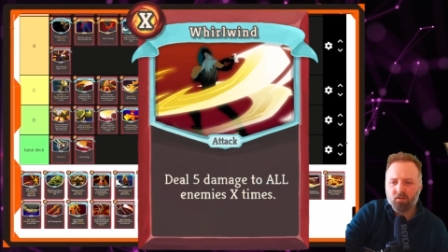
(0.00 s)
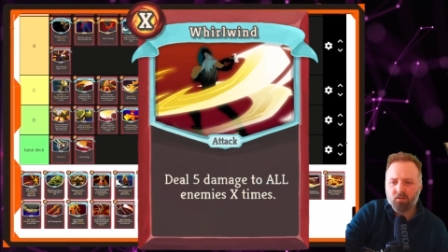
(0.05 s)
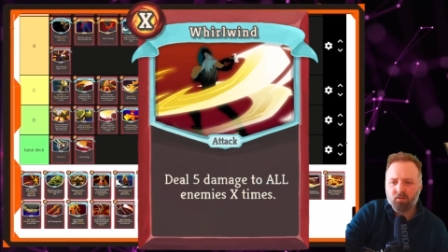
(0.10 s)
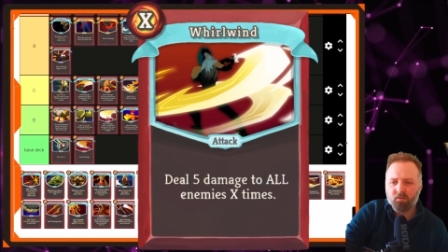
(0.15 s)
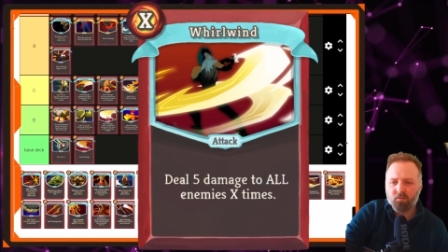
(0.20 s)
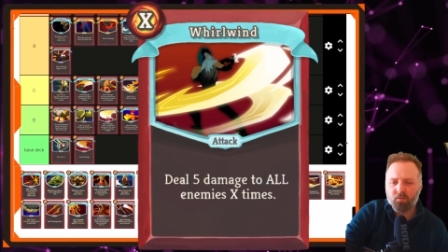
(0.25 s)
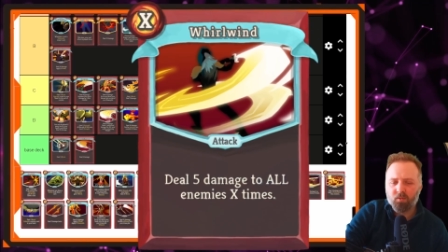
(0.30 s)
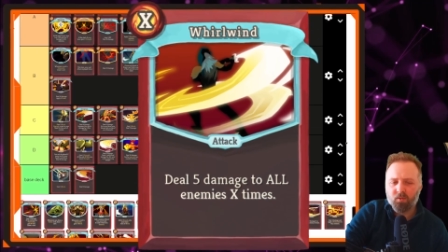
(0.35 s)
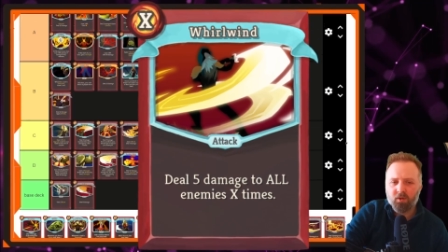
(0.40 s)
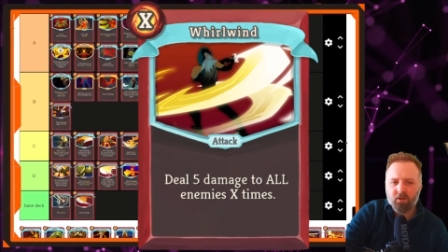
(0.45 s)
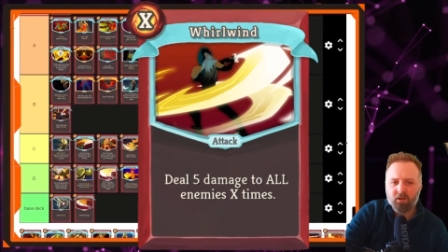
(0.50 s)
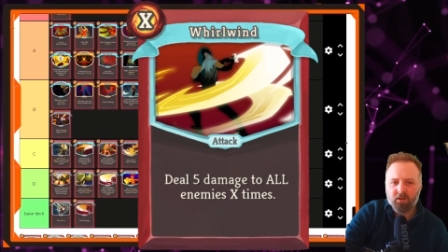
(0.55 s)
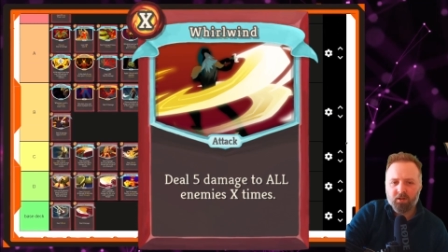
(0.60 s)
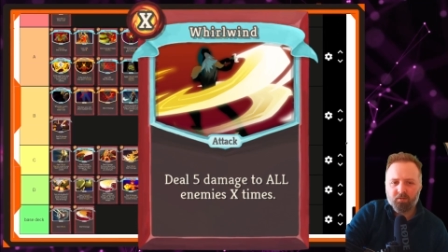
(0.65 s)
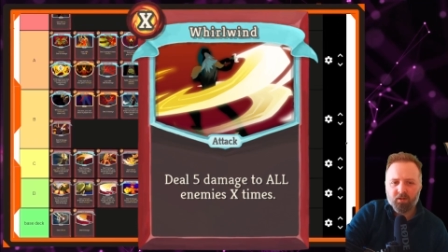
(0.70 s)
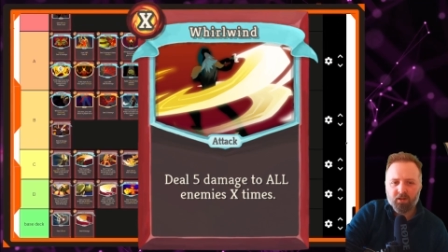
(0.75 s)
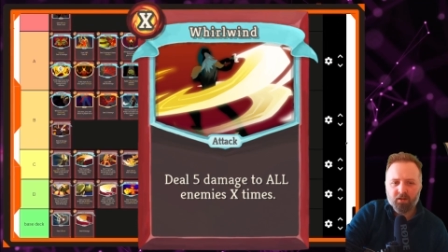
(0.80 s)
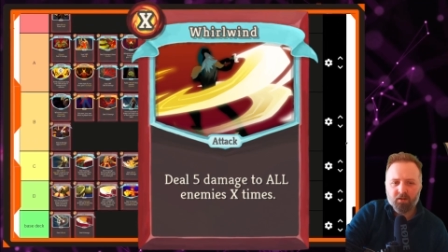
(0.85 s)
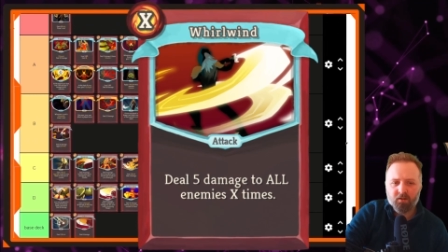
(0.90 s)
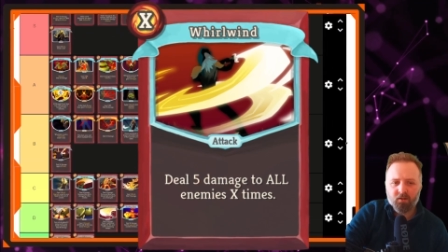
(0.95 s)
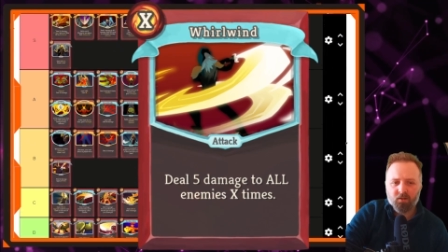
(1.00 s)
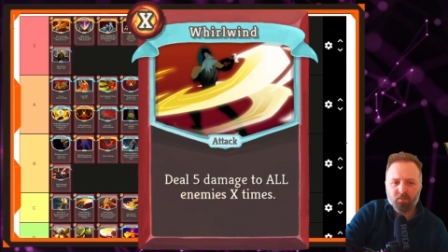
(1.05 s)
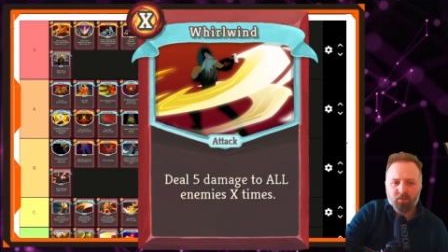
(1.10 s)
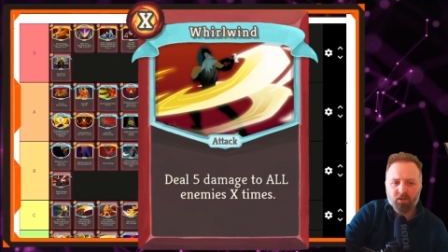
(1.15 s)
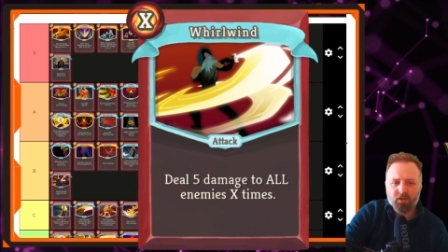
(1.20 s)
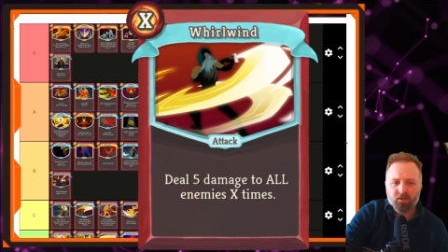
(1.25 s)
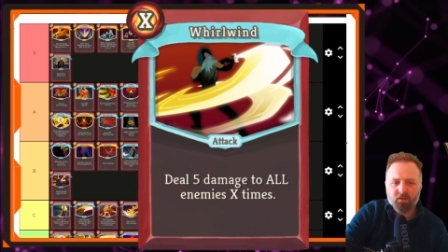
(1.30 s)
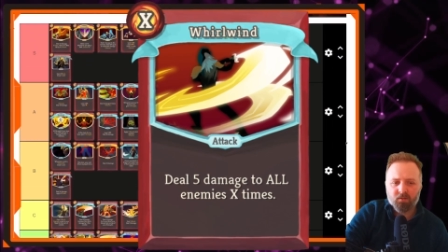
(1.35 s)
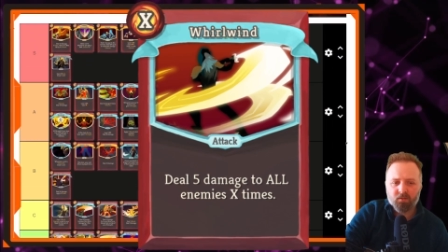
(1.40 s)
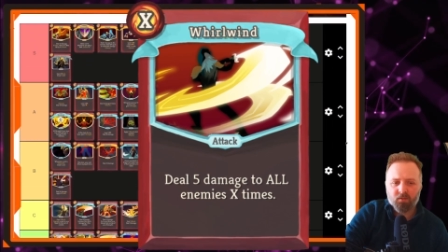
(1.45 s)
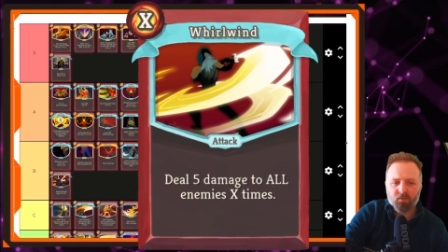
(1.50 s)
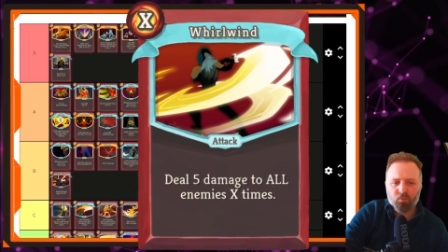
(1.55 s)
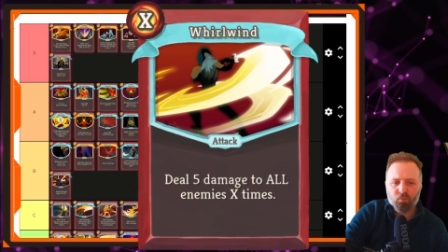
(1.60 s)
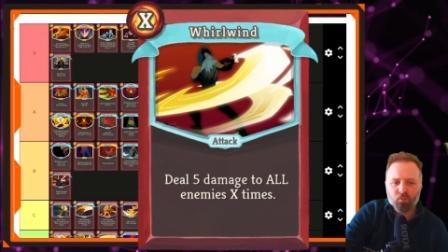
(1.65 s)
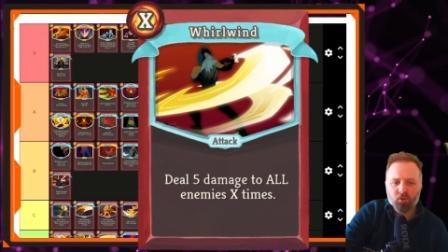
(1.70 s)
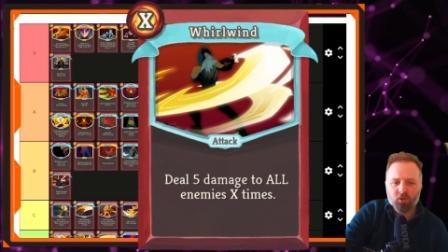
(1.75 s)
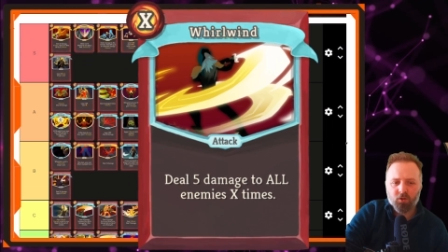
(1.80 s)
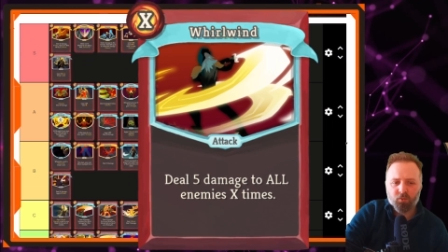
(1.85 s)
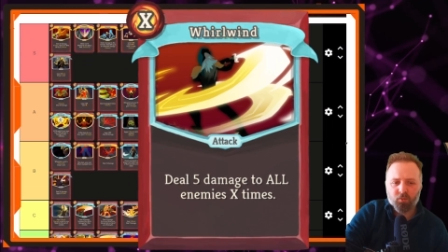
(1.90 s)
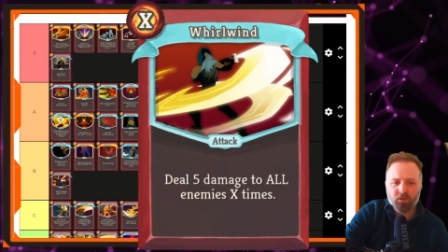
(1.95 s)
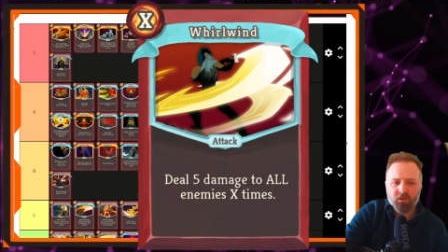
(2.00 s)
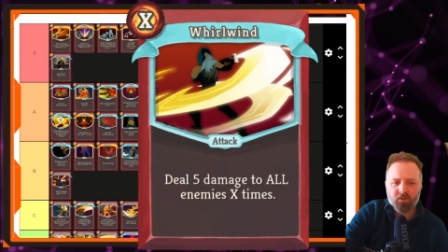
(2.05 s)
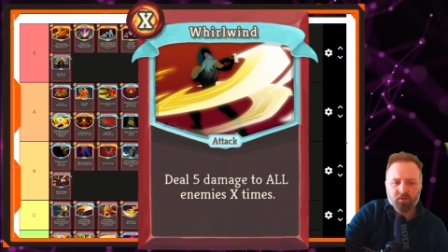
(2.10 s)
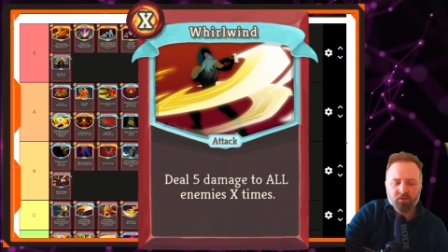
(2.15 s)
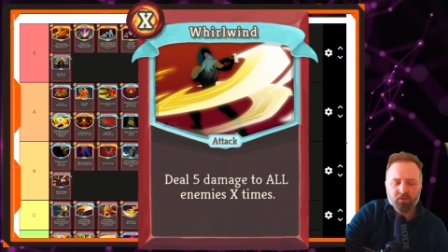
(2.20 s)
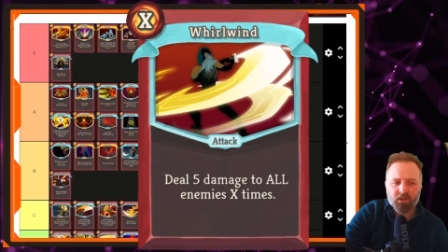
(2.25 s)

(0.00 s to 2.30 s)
We can even get it up here. Whirlwind,